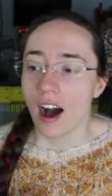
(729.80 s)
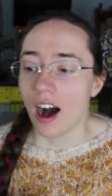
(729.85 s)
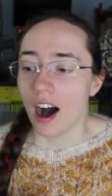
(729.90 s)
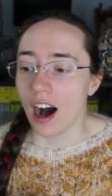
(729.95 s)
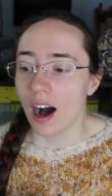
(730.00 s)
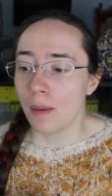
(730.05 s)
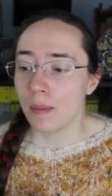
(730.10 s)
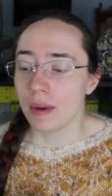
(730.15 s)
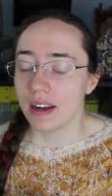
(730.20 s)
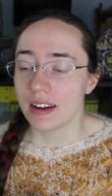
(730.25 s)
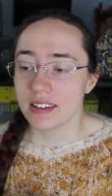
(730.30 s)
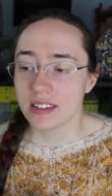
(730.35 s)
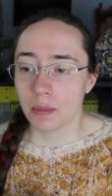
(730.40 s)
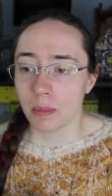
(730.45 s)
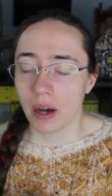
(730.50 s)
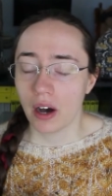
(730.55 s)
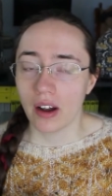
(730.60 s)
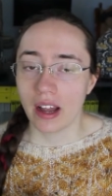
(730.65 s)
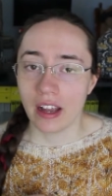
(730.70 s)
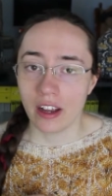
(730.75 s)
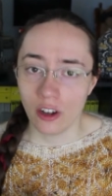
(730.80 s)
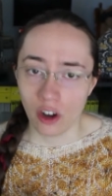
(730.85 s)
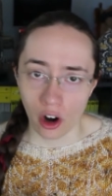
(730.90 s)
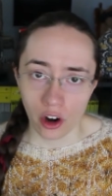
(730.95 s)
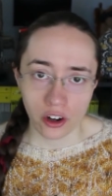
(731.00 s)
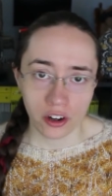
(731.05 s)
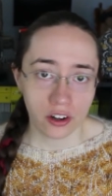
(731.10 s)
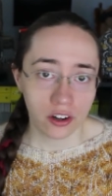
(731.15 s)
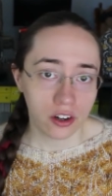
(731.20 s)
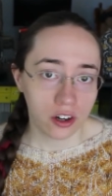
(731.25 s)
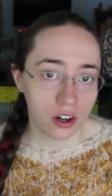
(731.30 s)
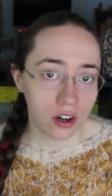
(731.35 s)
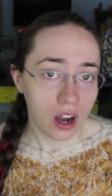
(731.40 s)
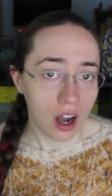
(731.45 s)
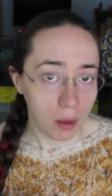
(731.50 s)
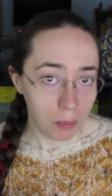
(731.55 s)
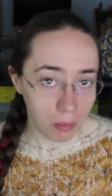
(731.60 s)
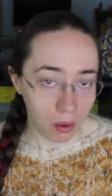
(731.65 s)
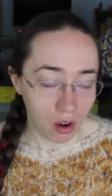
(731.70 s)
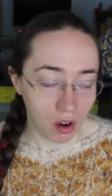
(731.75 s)
Um, it is about a gardener,
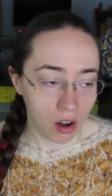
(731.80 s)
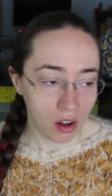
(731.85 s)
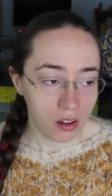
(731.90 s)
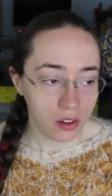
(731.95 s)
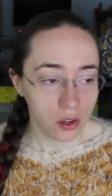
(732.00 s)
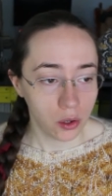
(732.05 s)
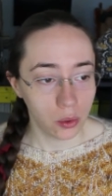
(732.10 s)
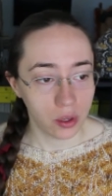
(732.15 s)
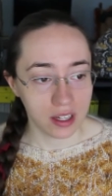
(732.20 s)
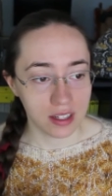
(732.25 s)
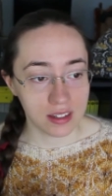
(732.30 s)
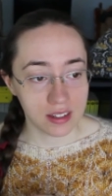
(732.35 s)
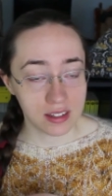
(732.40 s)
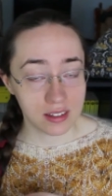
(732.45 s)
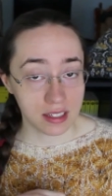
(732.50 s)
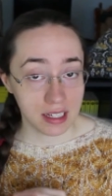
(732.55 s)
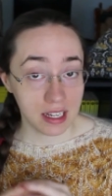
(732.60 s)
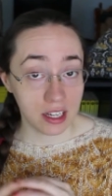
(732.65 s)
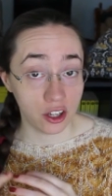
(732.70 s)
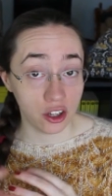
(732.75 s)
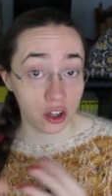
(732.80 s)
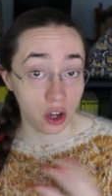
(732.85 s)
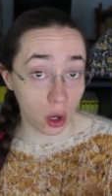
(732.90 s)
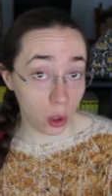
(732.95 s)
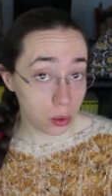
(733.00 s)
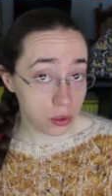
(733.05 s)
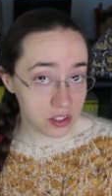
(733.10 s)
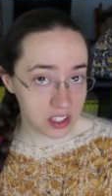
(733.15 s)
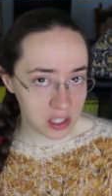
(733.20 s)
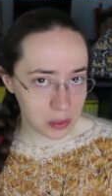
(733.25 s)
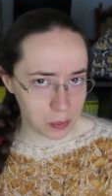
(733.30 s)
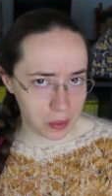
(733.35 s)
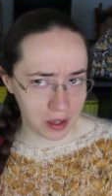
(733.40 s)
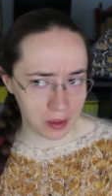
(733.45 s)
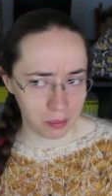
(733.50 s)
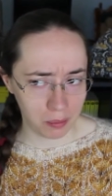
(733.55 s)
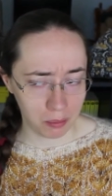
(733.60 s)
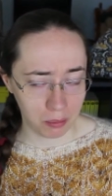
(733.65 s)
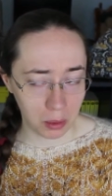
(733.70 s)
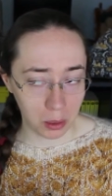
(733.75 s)
Hamal, who can see ghosts
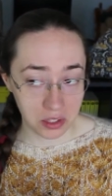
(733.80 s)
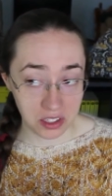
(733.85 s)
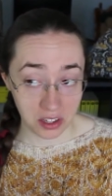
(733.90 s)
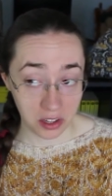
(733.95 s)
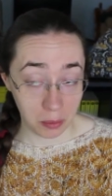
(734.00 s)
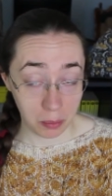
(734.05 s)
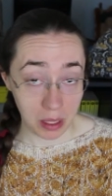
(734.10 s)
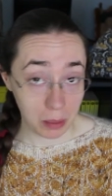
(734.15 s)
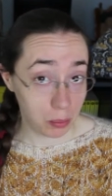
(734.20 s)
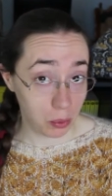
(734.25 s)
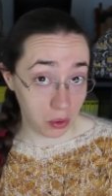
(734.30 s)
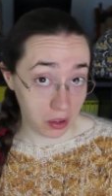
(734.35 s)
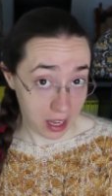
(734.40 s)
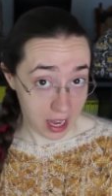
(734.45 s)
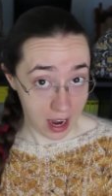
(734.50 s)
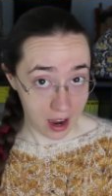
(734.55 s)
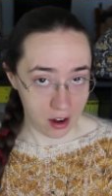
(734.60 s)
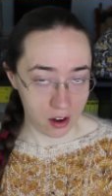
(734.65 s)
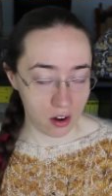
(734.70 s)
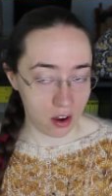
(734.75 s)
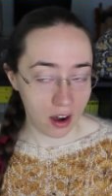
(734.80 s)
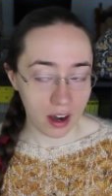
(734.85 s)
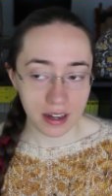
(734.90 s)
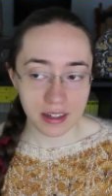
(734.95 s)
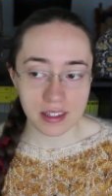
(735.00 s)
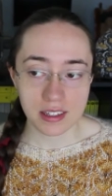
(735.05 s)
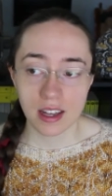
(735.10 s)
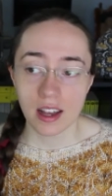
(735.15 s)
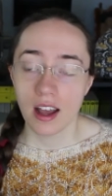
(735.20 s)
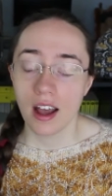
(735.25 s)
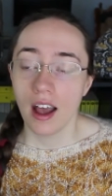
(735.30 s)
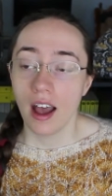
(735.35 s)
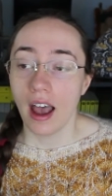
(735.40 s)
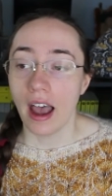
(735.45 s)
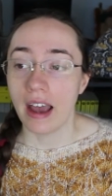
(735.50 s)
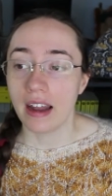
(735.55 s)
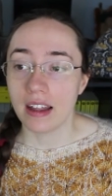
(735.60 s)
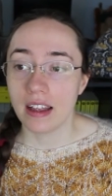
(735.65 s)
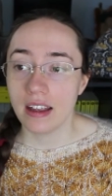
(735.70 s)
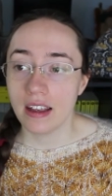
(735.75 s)
when most other people cannot
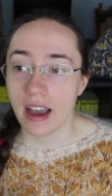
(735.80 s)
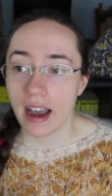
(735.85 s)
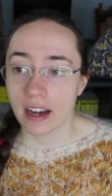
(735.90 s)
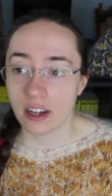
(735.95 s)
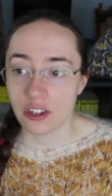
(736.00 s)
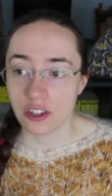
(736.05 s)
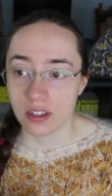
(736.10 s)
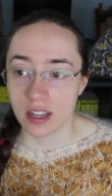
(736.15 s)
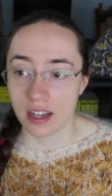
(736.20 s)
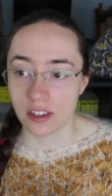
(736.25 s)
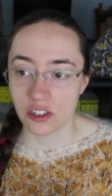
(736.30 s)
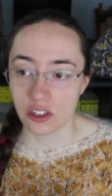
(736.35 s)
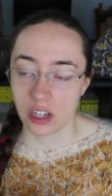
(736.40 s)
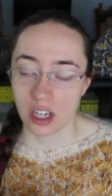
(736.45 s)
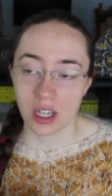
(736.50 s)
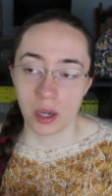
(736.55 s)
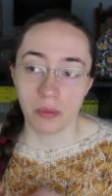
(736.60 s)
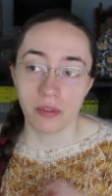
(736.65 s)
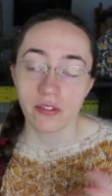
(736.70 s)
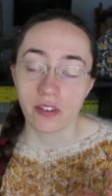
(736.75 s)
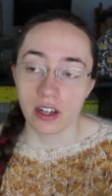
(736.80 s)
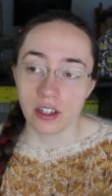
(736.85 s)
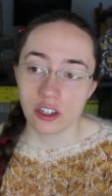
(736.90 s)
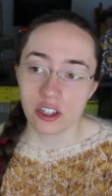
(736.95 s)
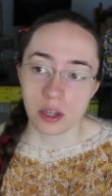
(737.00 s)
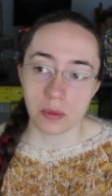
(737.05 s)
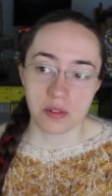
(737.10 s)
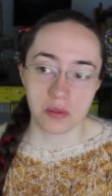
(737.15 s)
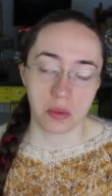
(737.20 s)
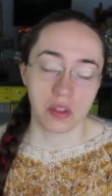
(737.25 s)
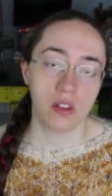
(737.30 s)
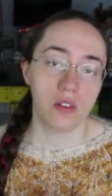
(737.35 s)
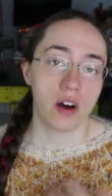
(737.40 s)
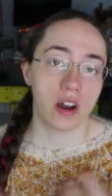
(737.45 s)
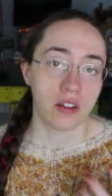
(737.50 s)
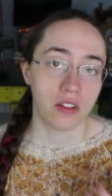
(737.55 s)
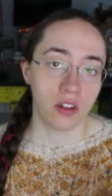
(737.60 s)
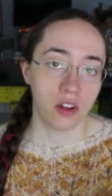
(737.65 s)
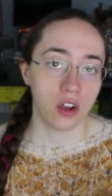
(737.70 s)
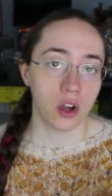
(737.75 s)
and he actually has struck up friendships with a
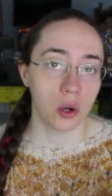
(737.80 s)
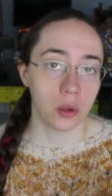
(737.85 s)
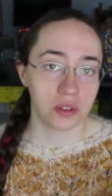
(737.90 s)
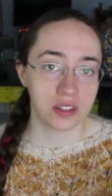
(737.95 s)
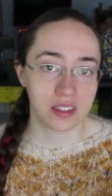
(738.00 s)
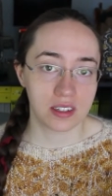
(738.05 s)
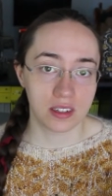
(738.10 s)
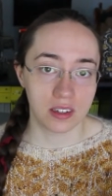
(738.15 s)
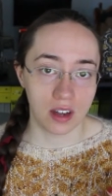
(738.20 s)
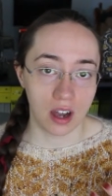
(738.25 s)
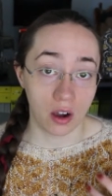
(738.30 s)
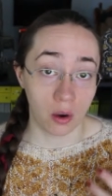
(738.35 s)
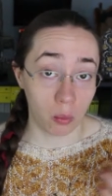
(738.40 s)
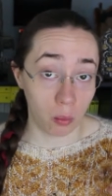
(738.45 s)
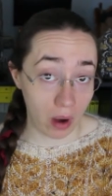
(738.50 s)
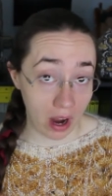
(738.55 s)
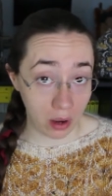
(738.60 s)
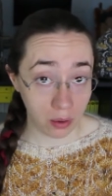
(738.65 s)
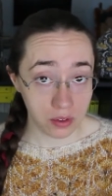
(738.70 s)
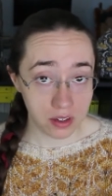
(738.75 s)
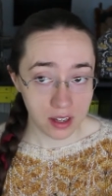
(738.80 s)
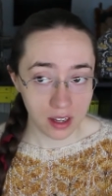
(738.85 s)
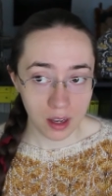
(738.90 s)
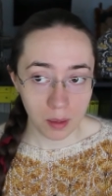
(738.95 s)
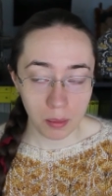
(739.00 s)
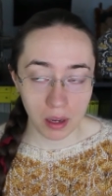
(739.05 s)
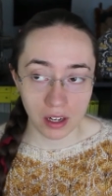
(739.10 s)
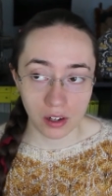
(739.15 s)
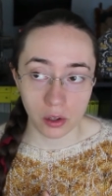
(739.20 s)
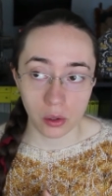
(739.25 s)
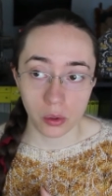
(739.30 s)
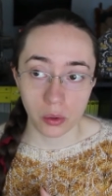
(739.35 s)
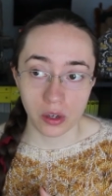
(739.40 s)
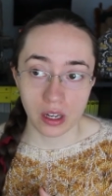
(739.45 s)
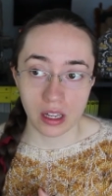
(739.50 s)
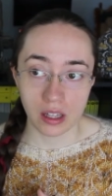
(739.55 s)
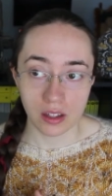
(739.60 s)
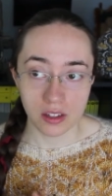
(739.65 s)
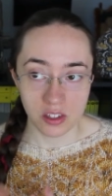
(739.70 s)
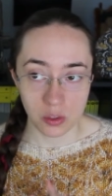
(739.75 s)
lot of the ghosts around him
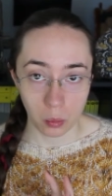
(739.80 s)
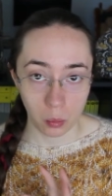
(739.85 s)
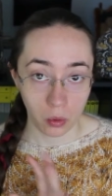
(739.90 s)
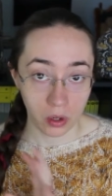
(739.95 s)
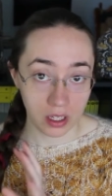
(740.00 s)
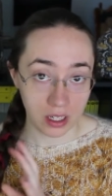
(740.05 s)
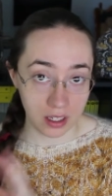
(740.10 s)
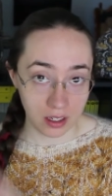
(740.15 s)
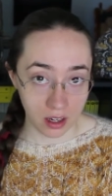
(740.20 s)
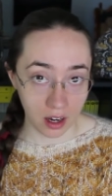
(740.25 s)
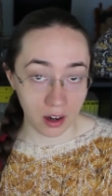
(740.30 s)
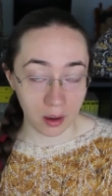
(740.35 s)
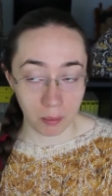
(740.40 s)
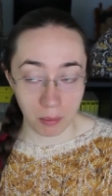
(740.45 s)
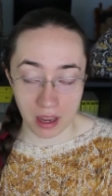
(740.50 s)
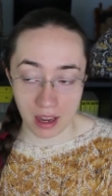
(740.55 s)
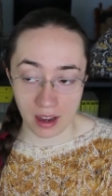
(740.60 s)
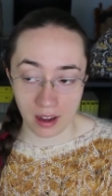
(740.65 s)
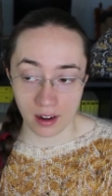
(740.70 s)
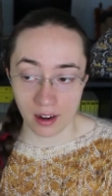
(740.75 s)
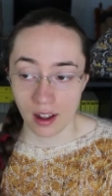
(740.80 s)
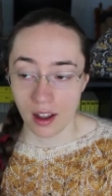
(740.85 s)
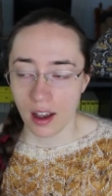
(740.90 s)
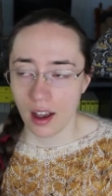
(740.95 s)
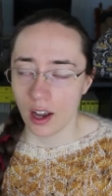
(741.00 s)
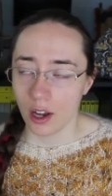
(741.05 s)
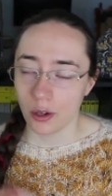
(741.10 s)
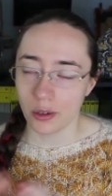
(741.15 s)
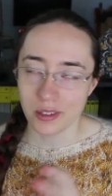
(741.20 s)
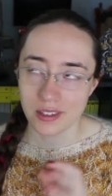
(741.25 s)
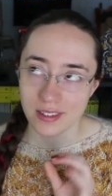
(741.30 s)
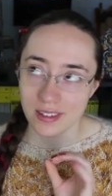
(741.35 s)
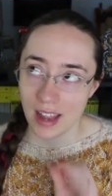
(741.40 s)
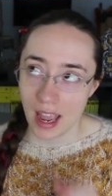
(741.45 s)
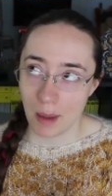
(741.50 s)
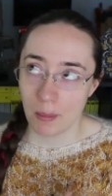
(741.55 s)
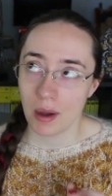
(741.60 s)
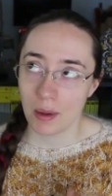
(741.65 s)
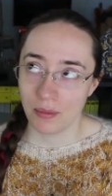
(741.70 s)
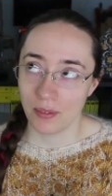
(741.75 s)
including this one young man whose
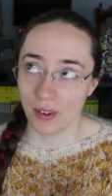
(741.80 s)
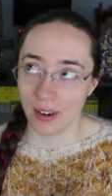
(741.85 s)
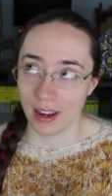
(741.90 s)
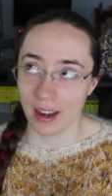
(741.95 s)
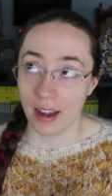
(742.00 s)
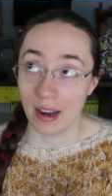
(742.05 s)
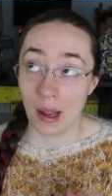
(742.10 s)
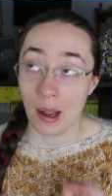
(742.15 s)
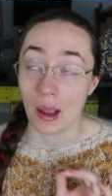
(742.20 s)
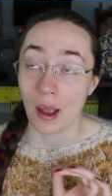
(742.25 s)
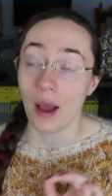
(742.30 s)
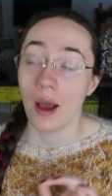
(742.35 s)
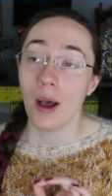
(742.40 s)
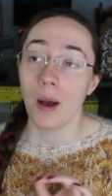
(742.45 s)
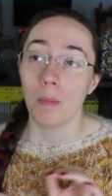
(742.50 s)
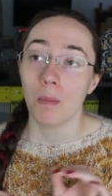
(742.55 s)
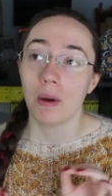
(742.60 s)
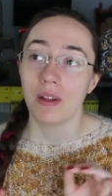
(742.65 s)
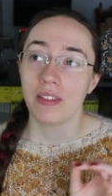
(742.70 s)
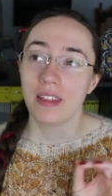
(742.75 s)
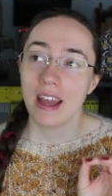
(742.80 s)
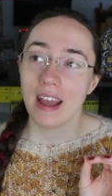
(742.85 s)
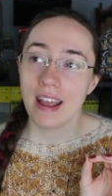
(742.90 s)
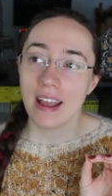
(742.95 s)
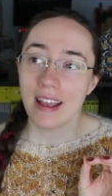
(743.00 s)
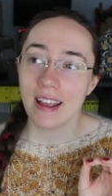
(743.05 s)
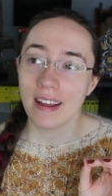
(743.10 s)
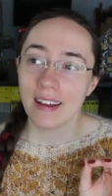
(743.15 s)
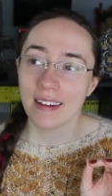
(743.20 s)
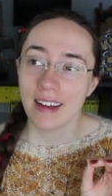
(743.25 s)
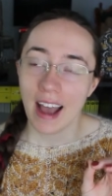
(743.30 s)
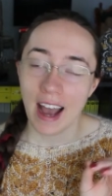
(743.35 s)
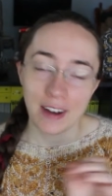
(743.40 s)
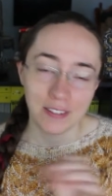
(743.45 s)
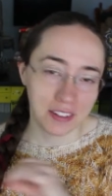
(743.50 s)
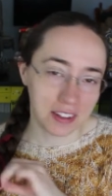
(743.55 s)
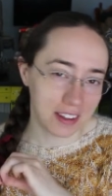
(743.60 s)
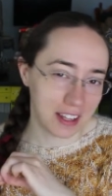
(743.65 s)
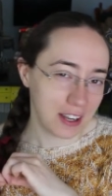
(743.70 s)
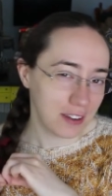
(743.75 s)
name I'm forgetting but they
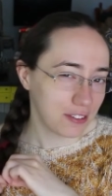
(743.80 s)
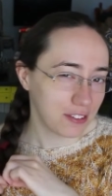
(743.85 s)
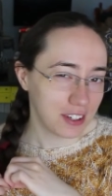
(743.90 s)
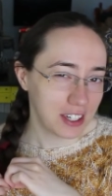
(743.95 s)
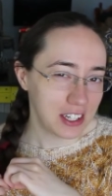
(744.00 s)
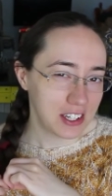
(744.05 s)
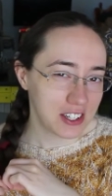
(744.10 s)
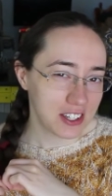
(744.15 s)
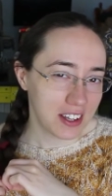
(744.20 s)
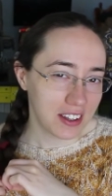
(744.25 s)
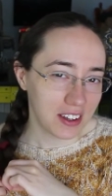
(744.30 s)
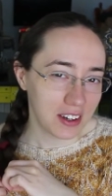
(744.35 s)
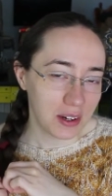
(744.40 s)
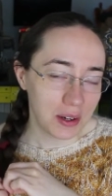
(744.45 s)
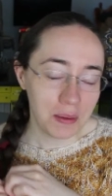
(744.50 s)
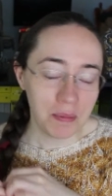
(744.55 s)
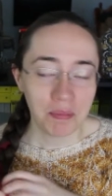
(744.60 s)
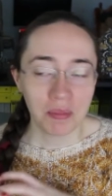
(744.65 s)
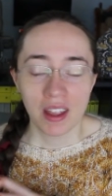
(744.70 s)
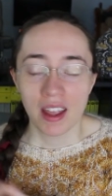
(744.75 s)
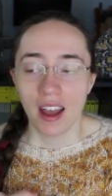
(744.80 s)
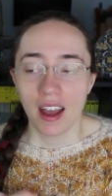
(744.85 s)
have a thing for each other